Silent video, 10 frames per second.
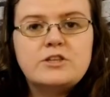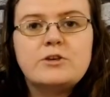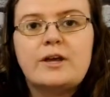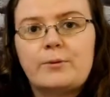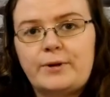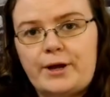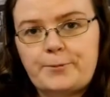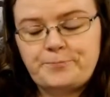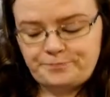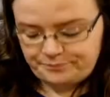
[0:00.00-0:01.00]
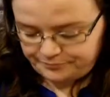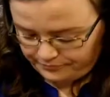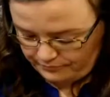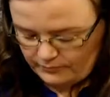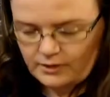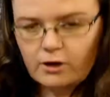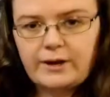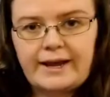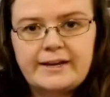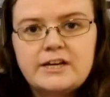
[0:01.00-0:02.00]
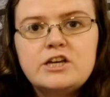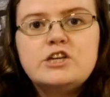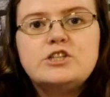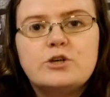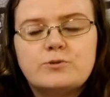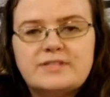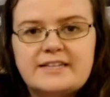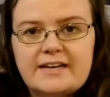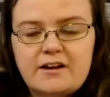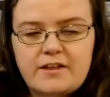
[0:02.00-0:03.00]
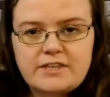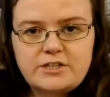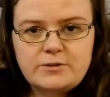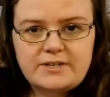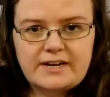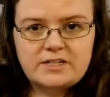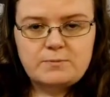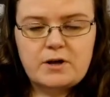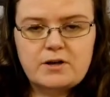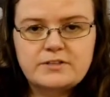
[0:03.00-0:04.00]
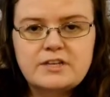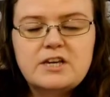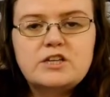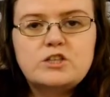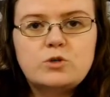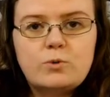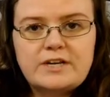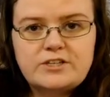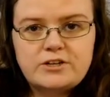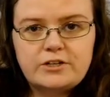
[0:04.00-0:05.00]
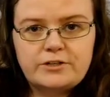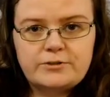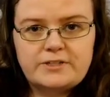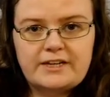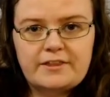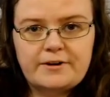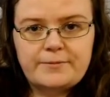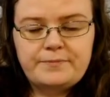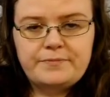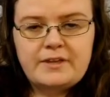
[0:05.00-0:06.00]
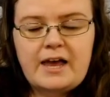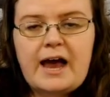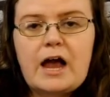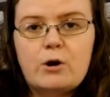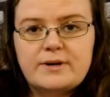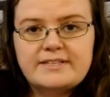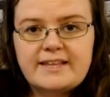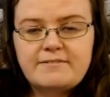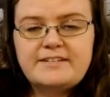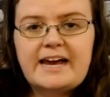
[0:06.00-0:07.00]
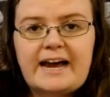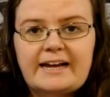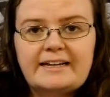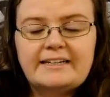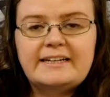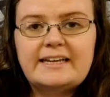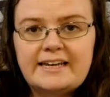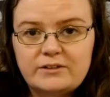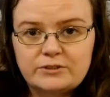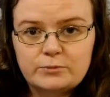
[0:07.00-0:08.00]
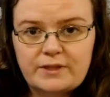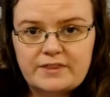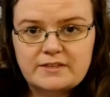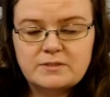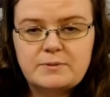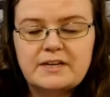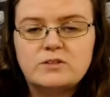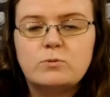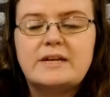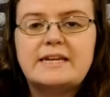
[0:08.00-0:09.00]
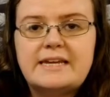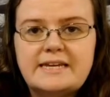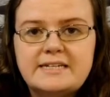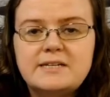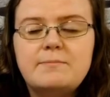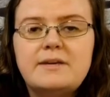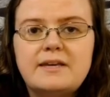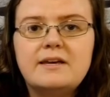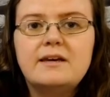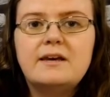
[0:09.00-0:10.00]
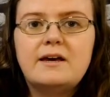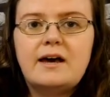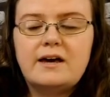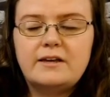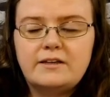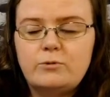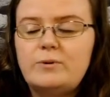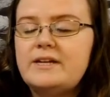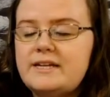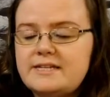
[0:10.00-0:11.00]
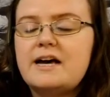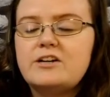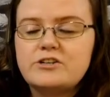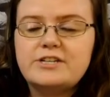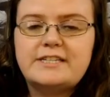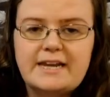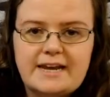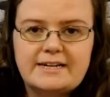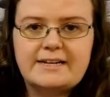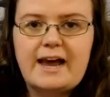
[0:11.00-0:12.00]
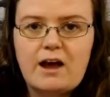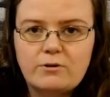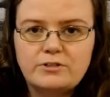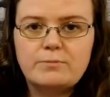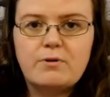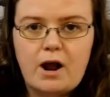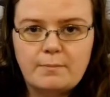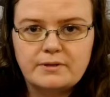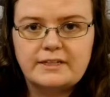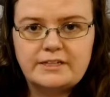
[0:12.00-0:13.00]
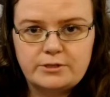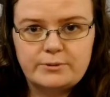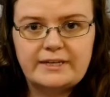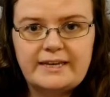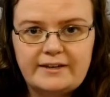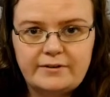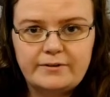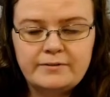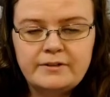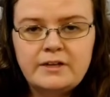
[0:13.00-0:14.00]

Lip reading: So here we go. Okay, so sit on the 2 tennis balls, squeeze your glutes together. I always love to add Kegels with this because we need to understand how to properly do a Kegel.